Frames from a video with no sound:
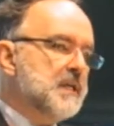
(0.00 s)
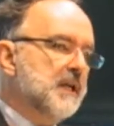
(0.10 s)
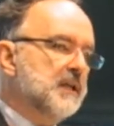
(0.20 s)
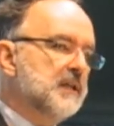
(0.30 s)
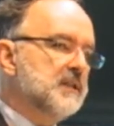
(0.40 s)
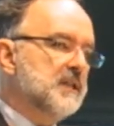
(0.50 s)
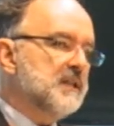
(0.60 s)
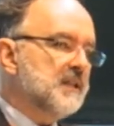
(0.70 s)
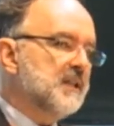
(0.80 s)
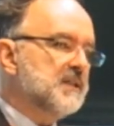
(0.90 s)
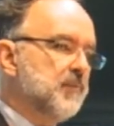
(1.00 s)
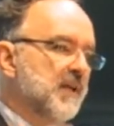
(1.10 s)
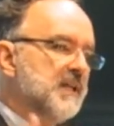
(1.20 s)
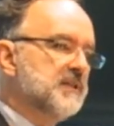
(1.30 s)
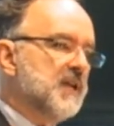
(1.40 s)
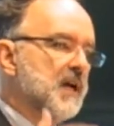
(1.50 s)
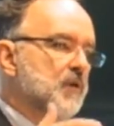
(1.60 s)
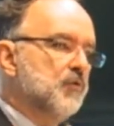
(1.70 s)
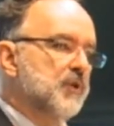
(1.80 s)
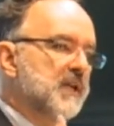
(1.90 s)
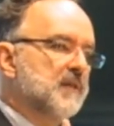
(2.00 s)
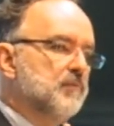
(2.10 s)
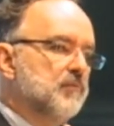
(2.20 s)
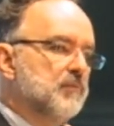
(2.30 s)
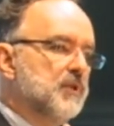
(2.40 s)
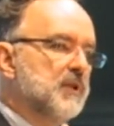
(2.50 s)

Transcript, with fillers: And then it explains how you can